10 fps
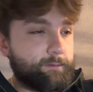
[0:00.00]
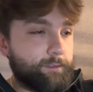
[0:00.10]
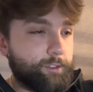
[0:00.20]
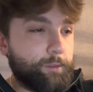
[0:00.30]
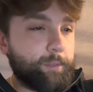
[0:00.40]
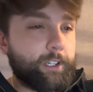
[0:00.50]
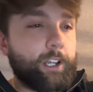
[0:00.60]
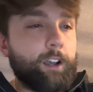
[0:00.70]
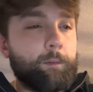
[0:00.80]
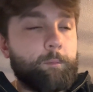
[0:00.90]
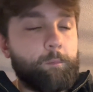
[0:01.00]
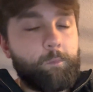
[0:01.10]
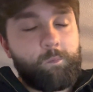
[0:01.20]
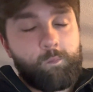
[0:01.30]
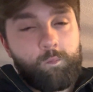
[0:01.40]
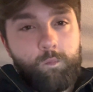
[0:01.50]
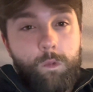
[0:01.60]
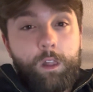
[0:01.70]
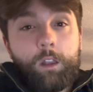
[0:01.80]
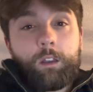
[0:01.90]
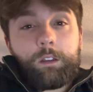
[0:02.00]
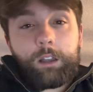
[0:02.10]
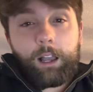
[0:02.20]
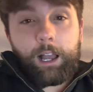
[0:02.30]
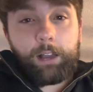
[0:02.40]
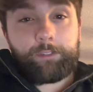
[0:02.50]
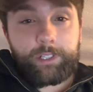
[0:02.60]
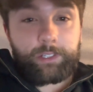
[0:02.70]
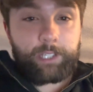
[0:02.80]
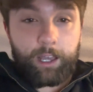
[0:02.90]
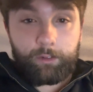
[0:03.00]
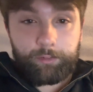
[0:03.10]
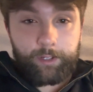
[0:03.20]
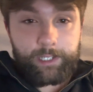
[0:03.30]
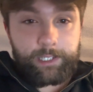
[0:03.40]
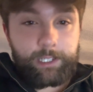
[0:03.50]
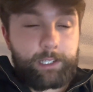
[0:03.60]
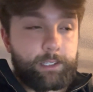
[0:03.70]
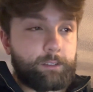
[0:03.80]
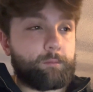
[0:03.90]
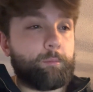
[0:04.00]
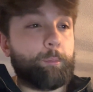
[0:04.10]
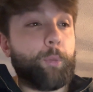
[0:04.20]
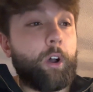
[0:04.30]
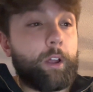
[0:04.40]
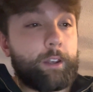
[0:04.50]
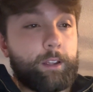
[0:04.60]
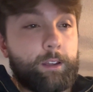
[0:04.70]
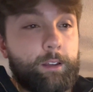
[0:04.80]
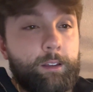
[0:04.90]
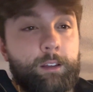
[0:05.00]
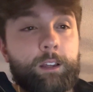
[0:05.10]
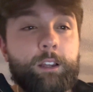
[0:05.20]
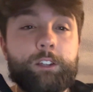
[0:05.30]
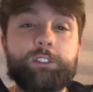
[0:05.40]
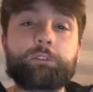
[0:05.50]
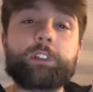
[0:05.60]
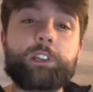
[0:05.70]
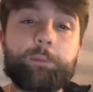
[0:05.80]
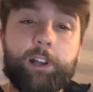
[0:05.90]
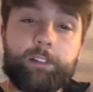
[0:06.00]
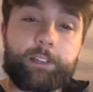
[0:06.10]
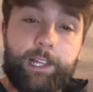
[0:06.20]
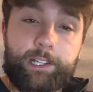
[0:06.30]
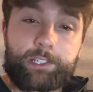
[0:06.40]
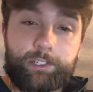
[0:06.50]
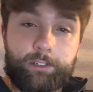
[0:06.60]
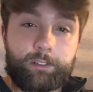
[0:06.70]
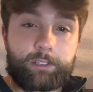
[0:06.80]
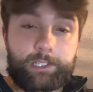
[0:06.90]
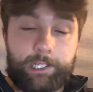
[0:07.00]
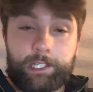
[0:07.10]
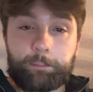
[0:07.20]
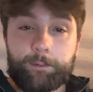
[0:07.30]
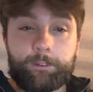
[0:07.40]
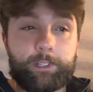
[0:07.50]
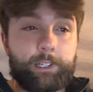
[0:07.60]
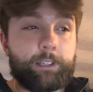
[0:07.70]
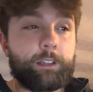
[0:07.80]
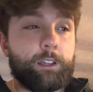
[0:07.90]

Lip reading: Cooper Kupp. Obviously out for the season. But you think about it, next year it's a keeper league.